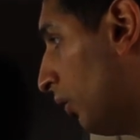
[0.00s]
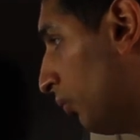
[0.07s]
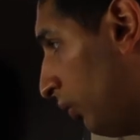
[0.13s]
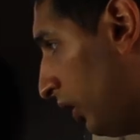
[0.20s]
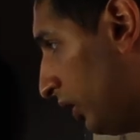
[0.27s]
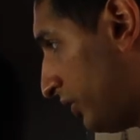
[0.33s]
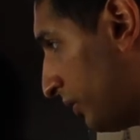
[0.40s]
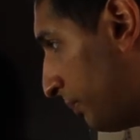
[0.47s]

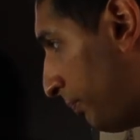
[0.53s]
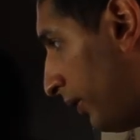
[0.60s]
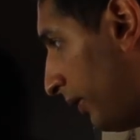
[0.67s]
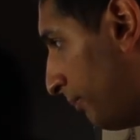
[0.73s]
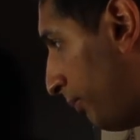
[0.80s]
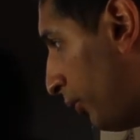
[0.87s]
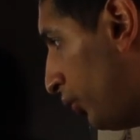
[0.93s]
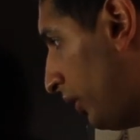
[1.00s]
whilst the
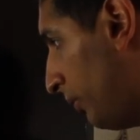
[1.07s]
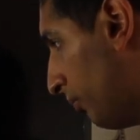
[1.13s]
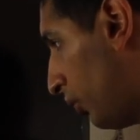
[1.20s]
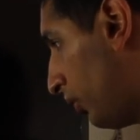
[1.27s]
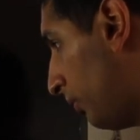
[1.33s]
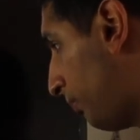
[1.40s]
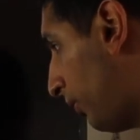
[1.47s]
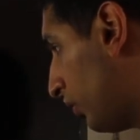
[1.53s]
plum pudding
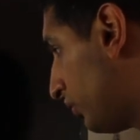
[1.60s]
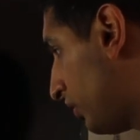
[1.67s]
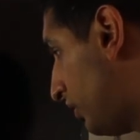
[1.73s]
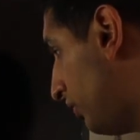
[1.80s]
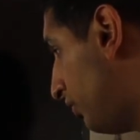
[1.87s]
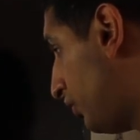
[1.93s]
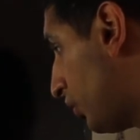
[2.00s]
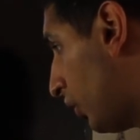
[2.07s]
model
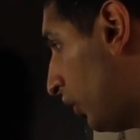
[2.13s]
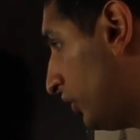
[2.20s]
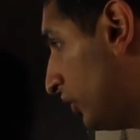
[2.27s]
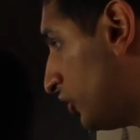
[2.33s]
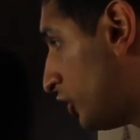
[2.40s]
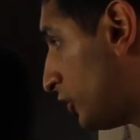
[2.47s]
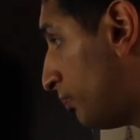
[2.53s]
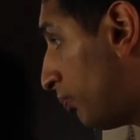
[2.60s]
positive charge
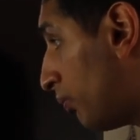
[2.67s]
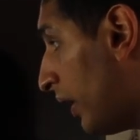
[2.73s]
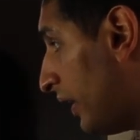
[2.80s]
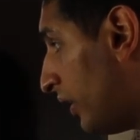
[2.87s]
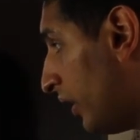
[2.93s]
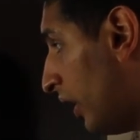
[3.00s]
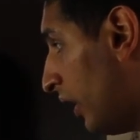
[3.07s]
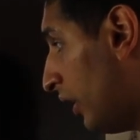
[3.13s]
is spread